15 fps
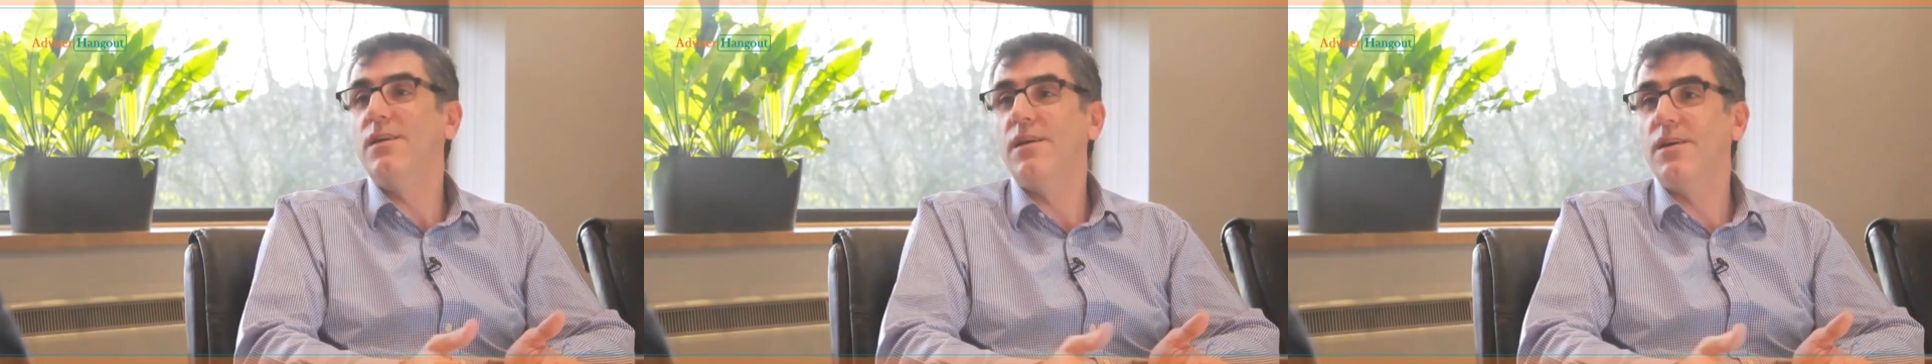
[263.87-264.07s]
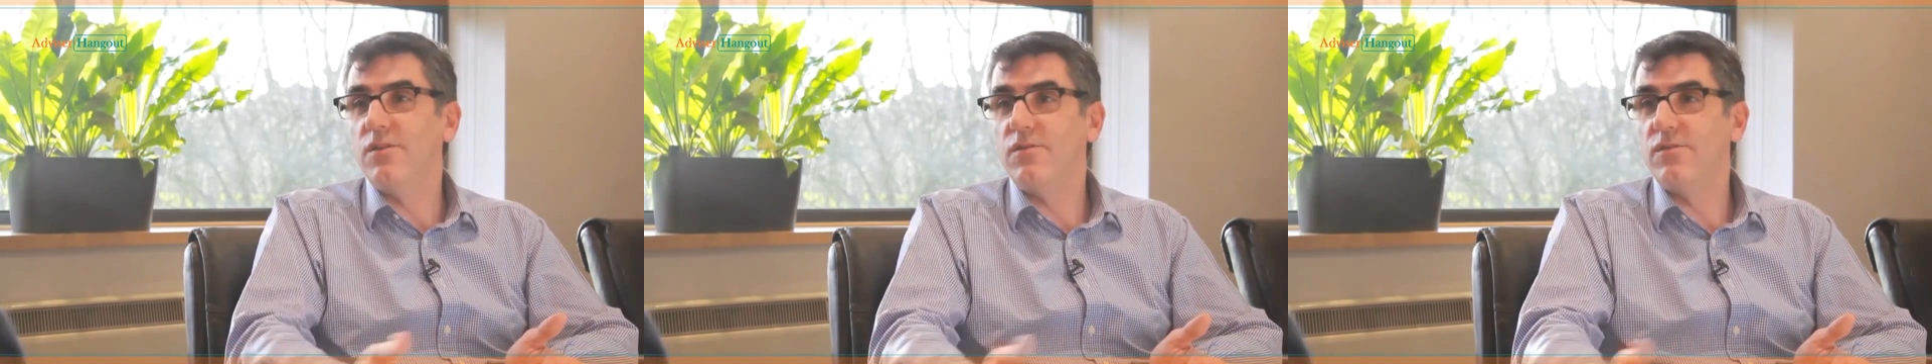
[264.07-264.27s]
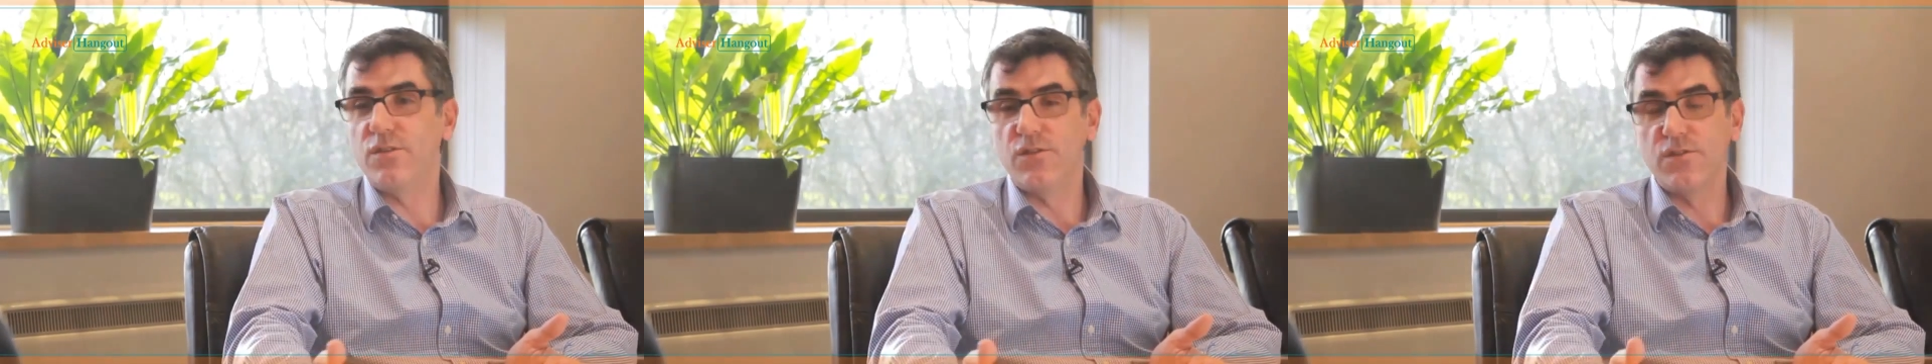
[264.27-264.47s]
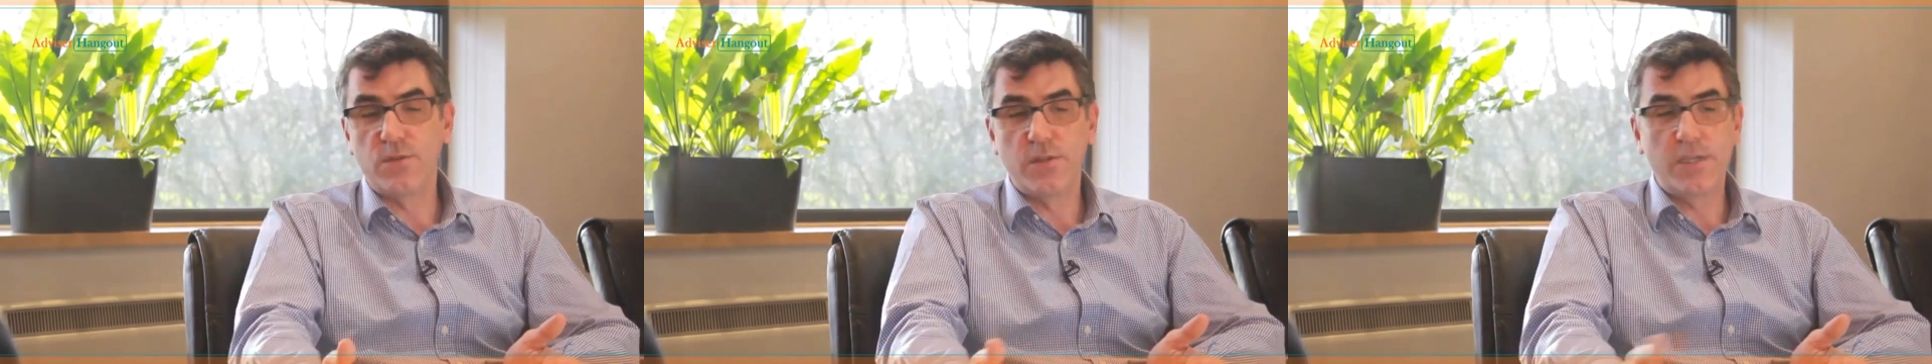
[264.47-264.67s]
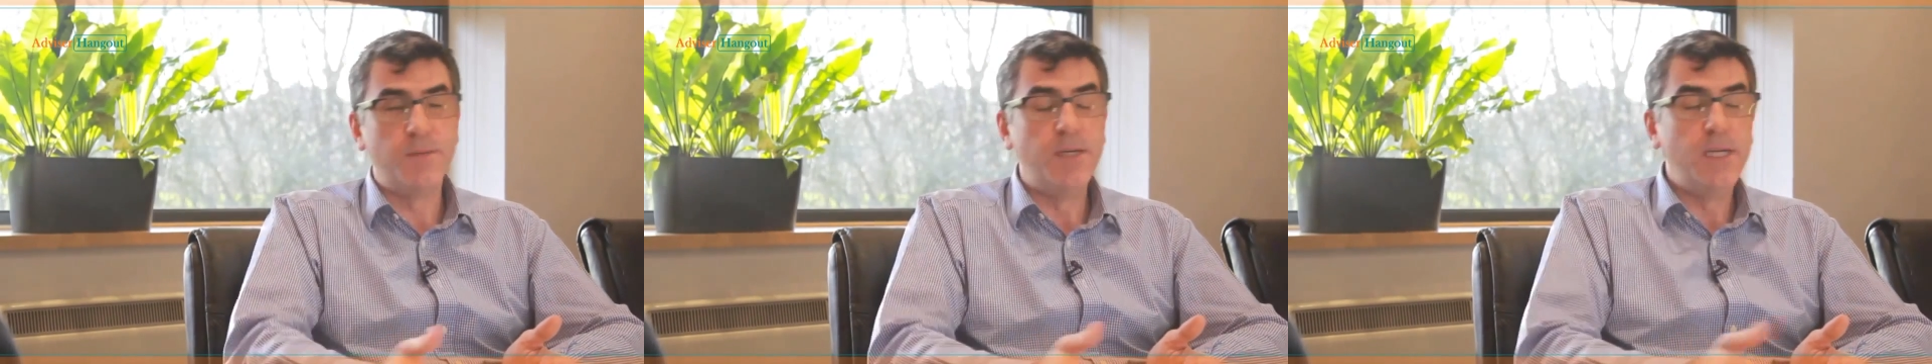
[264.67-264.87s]
The results
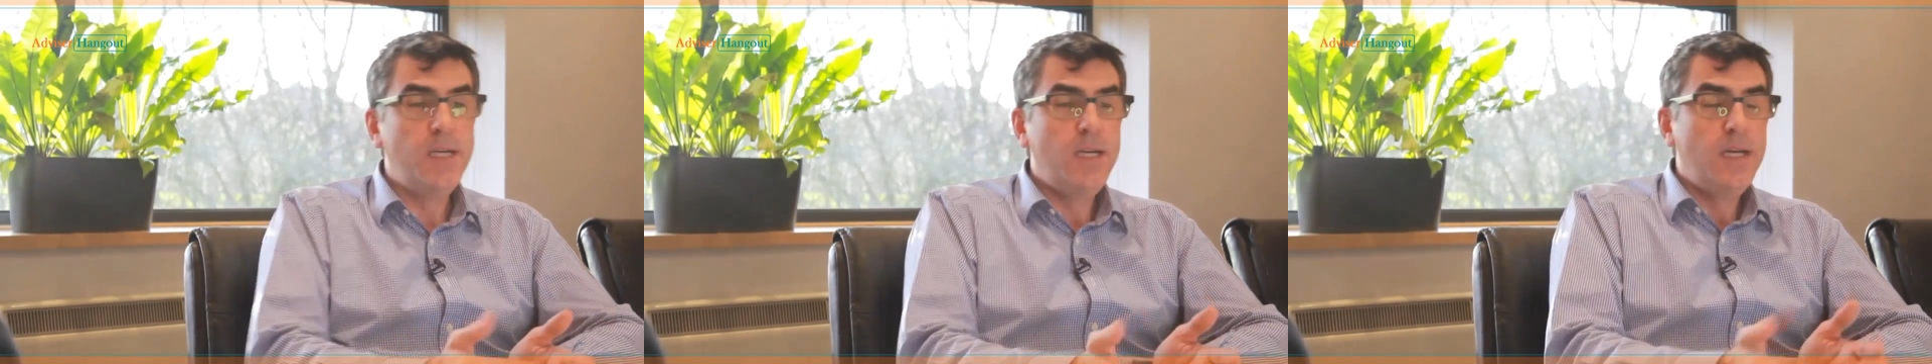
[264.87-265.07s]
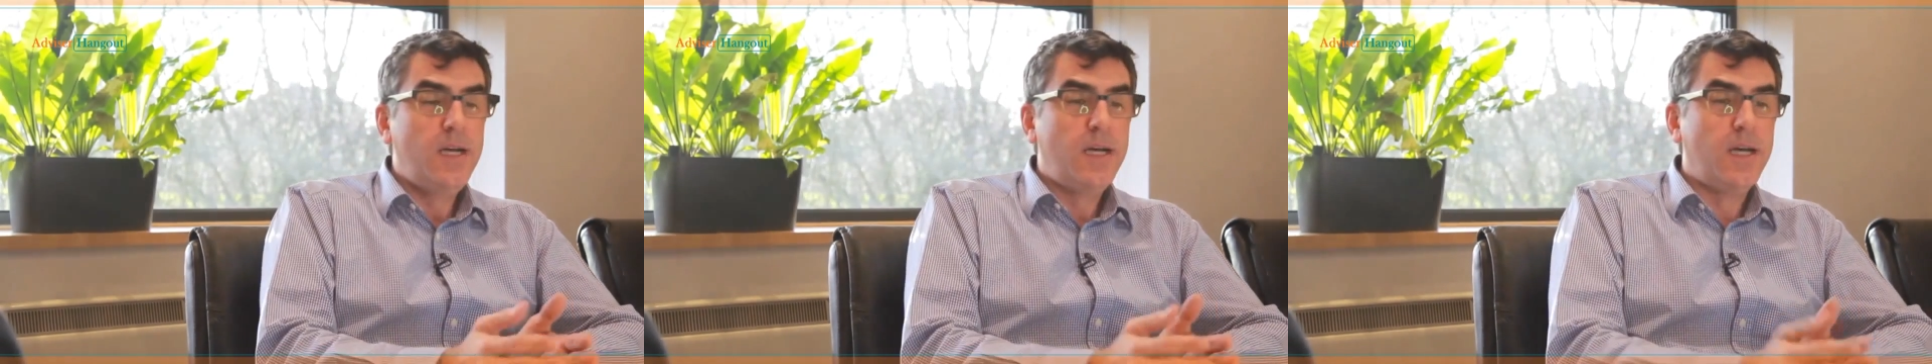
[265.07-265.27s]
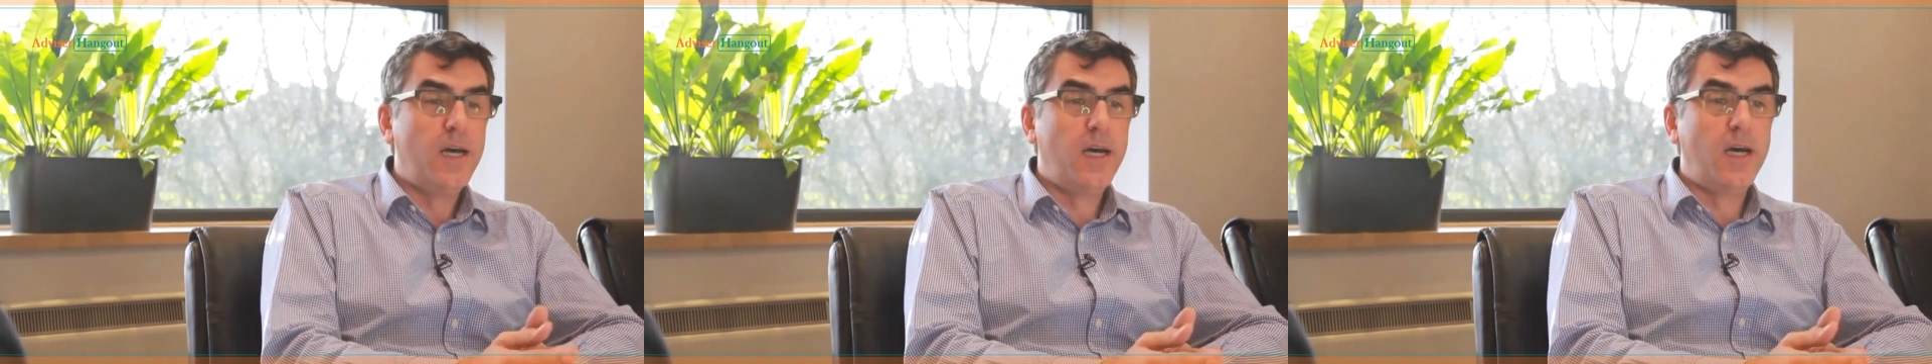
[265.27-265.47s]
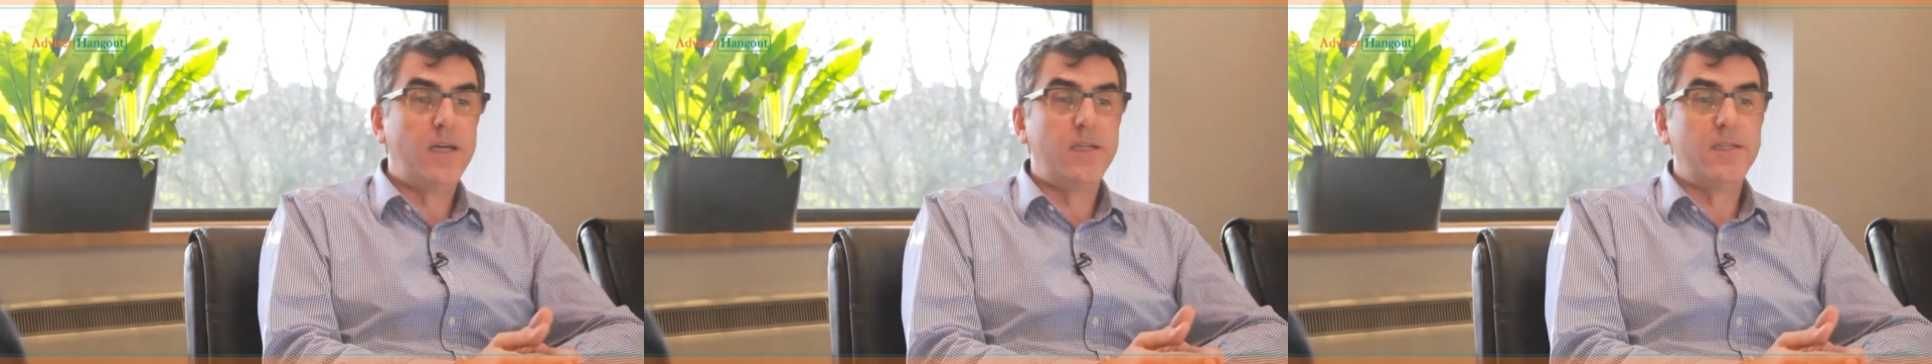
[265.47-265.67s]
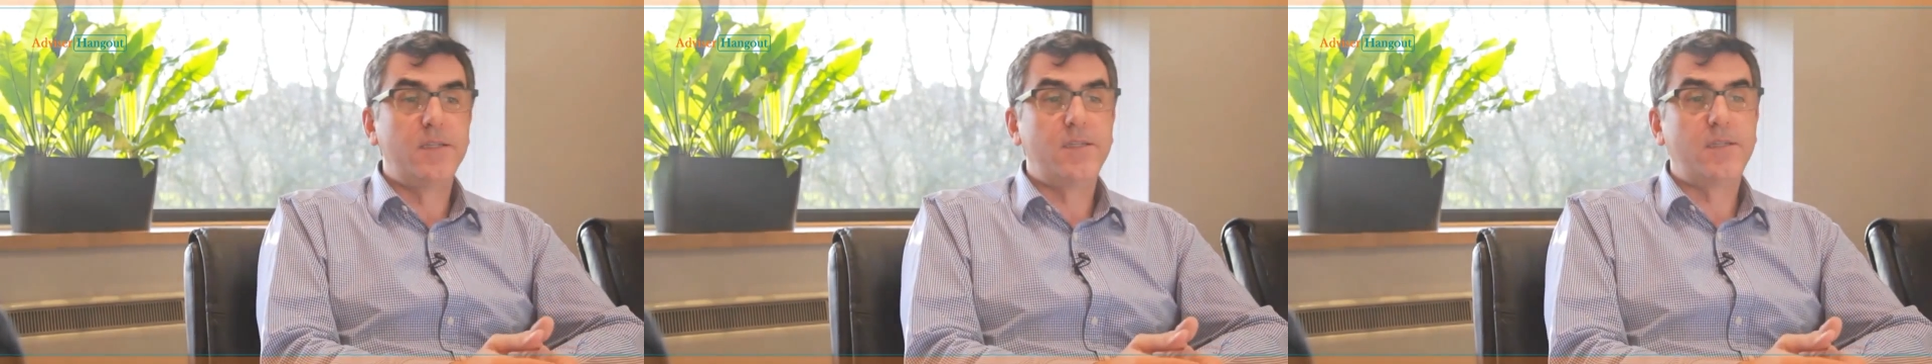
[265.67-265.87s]
will come.
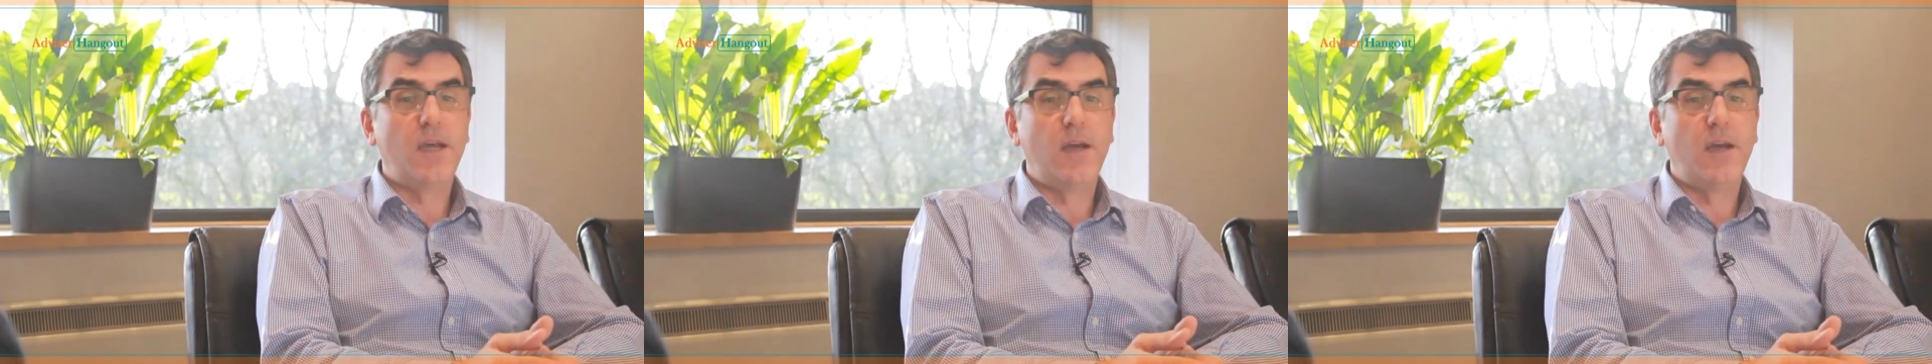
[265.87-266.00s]
And